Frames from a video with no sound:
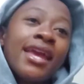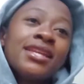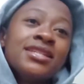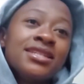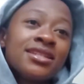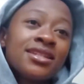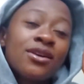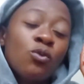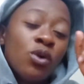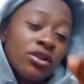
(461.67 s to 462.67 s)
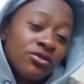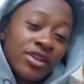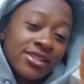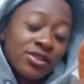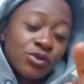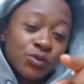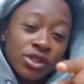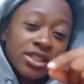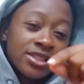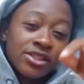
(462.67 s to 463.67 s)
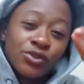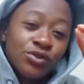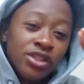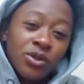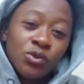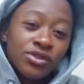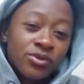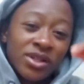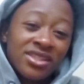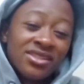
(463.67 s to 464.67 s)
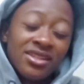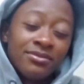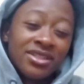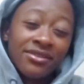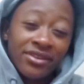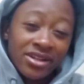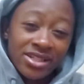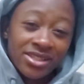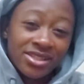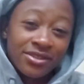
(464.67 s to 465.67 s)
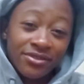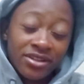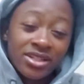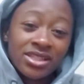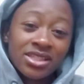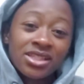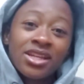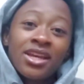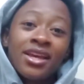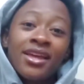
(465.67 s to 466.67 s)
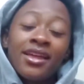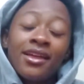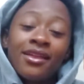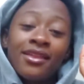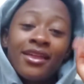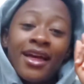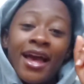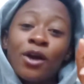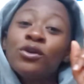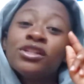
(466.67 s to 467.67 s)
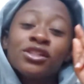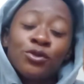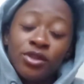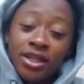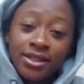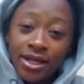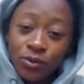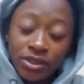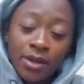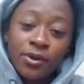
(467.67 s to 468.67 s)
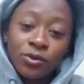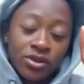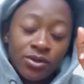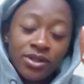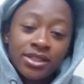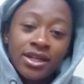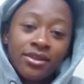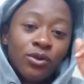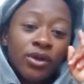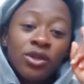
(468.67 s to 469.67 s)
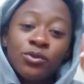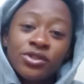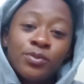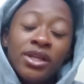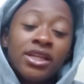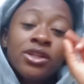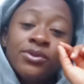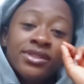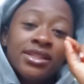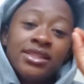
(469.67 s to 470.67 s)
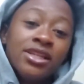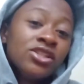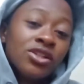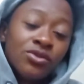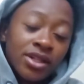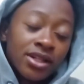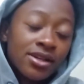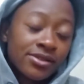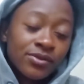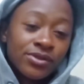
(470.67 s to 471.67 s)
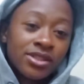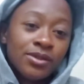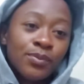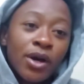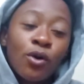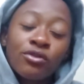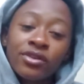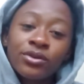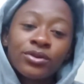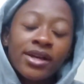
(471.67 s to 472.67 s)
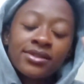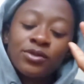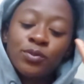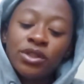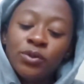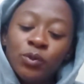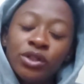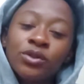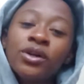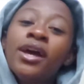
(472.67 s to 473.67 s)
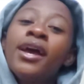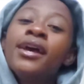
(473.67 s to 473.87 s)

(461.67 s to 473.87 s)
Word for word: and one of Arsenal's weaknesses today was what's his name Tavares Tavares I honestly thought that guy would come out with the red card. The way he was playing, he was a danger to that Arsenal team. But overall, Arsenal played well.